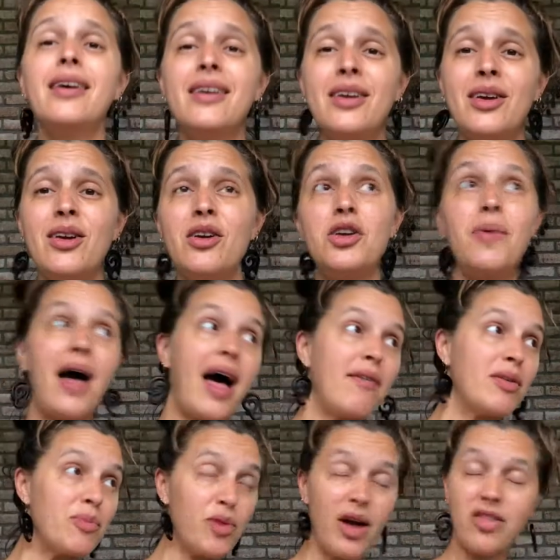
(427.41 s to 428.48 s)
You know, you
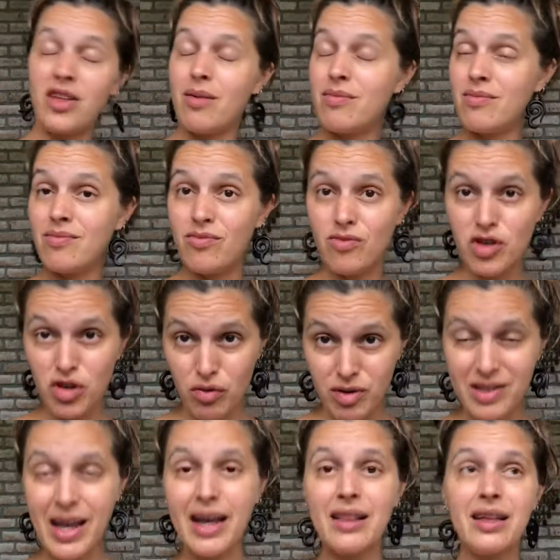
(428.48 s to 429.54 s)
haven't brought them to
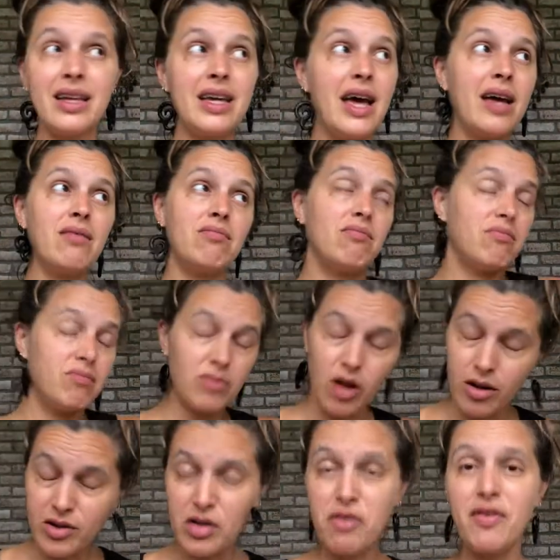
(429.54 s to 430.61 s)
recycling yet,
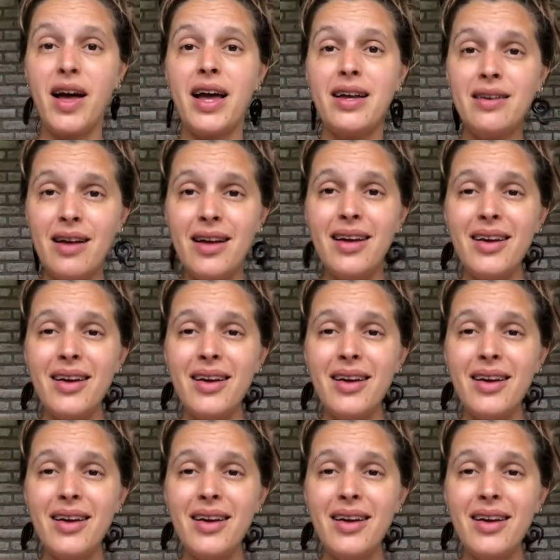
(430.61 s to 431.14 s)
also fine.